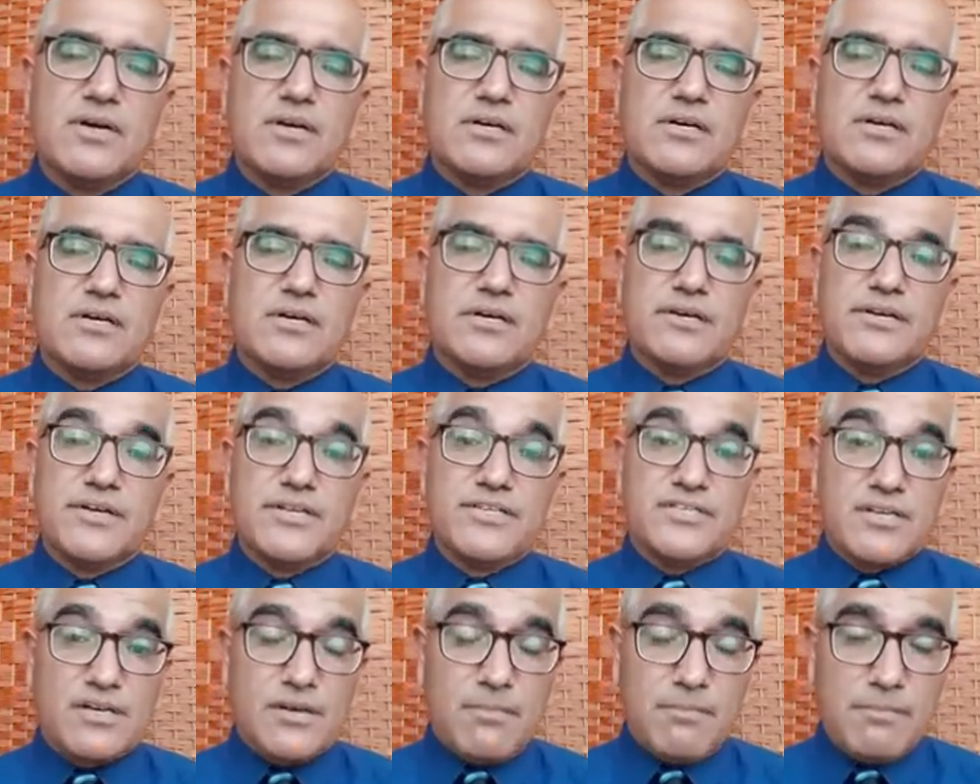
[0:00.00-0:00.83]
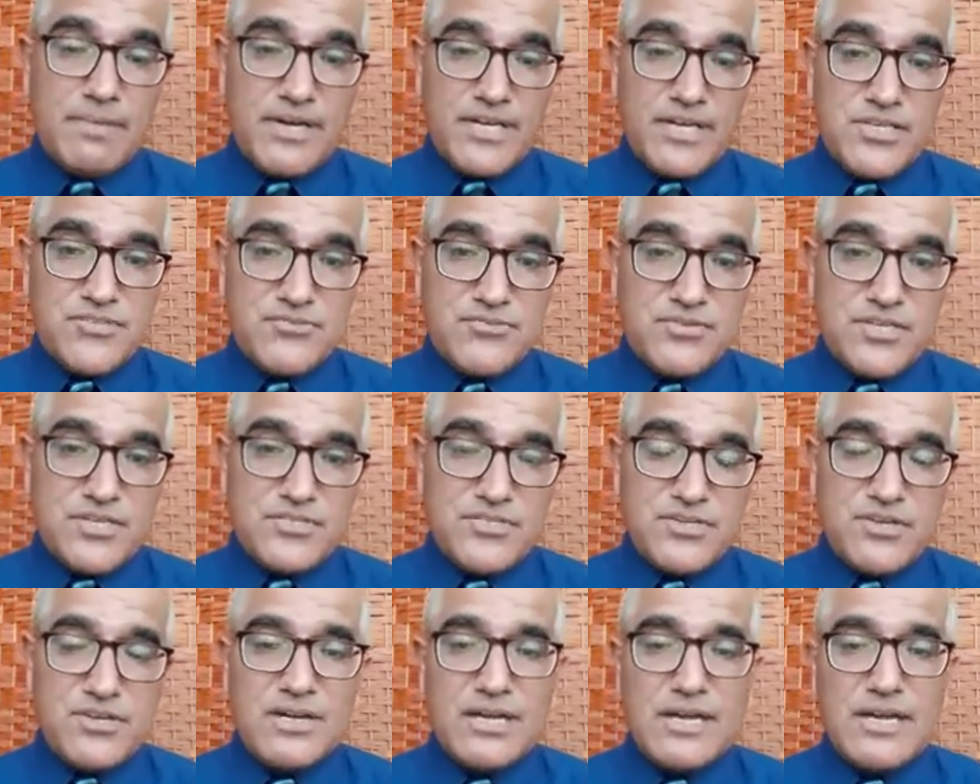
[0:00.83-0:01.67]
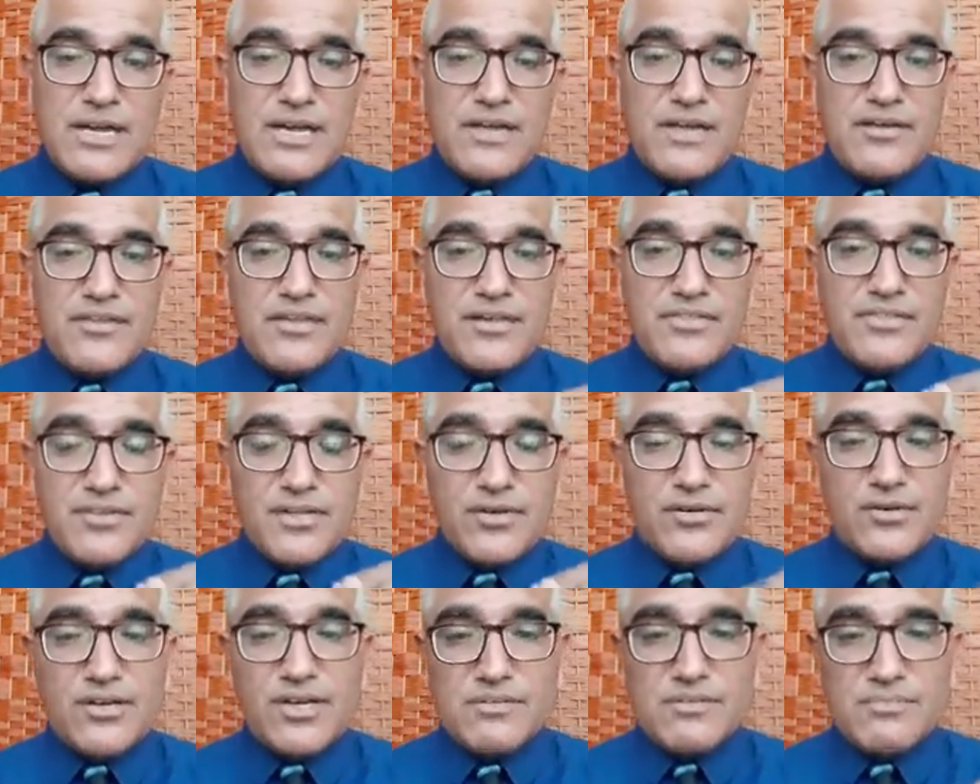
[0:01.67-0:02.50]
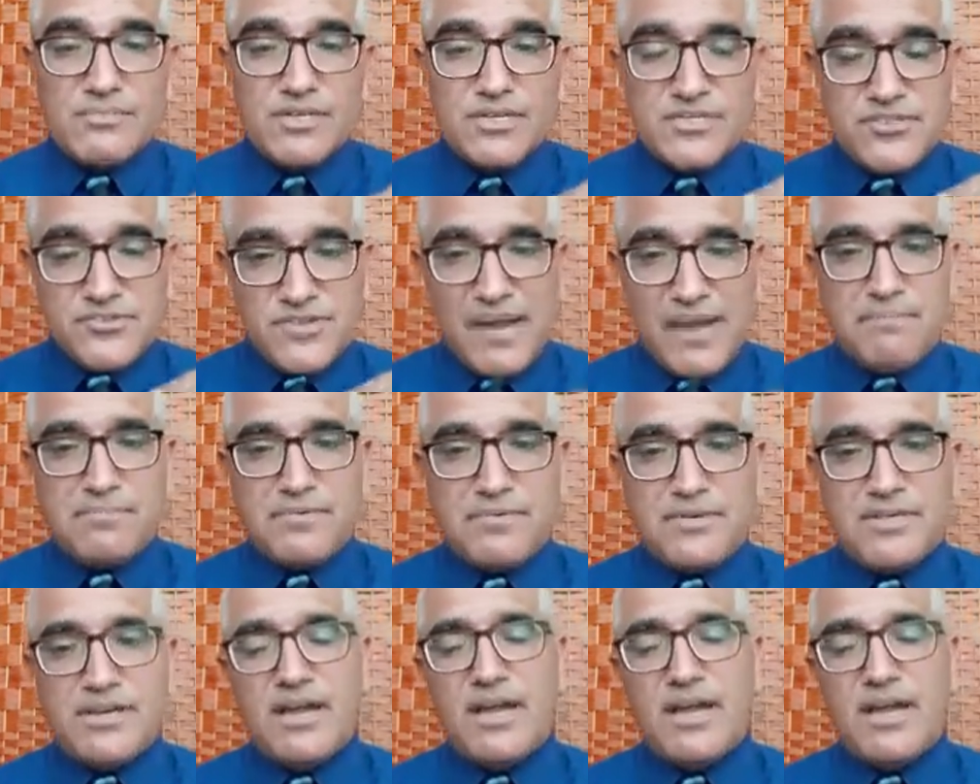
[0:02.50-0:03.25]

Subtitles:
it is a complex structure, and the nerve can be trapped,